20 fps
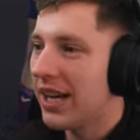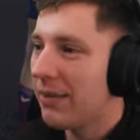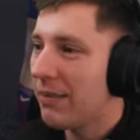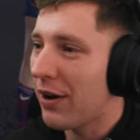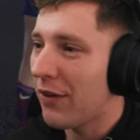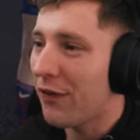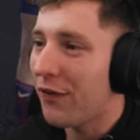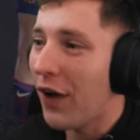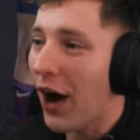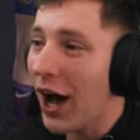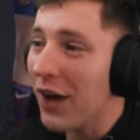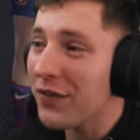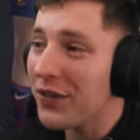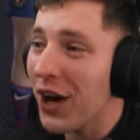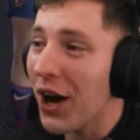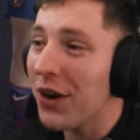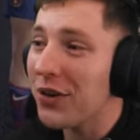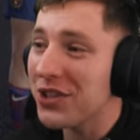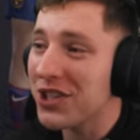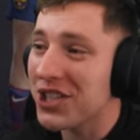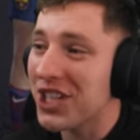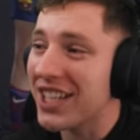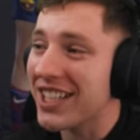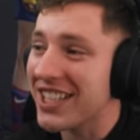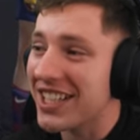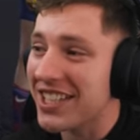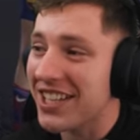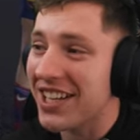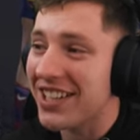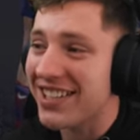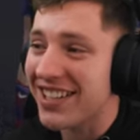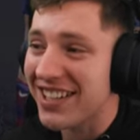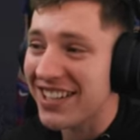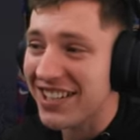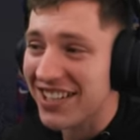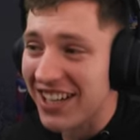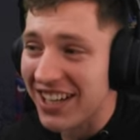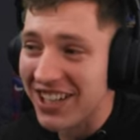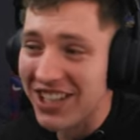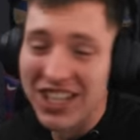But 5 goals, 6 assists, and
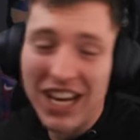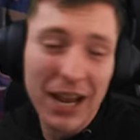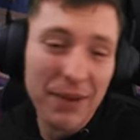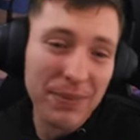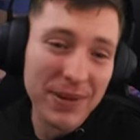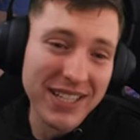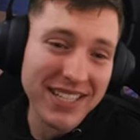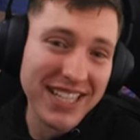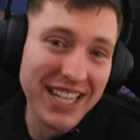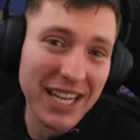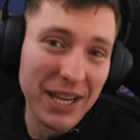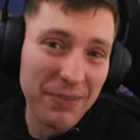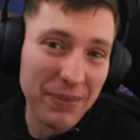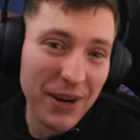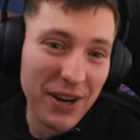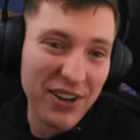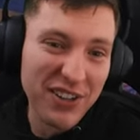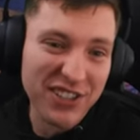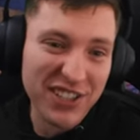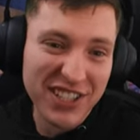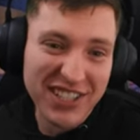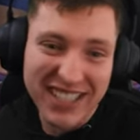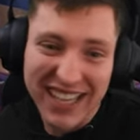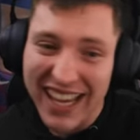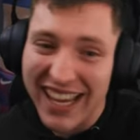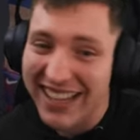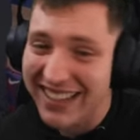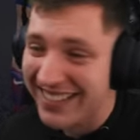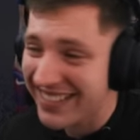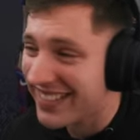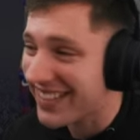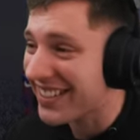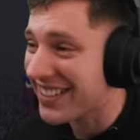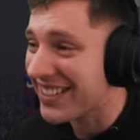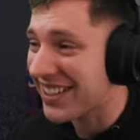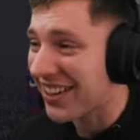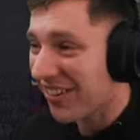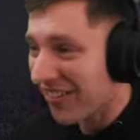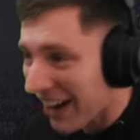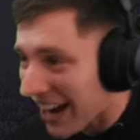6 Champions League appearances is
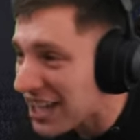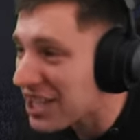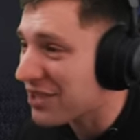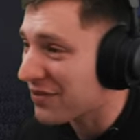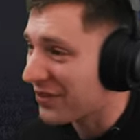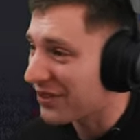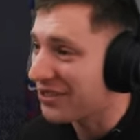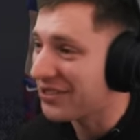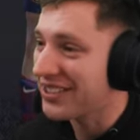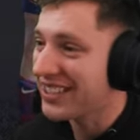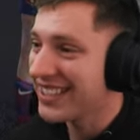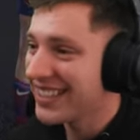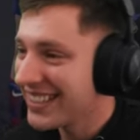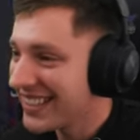disgraceful.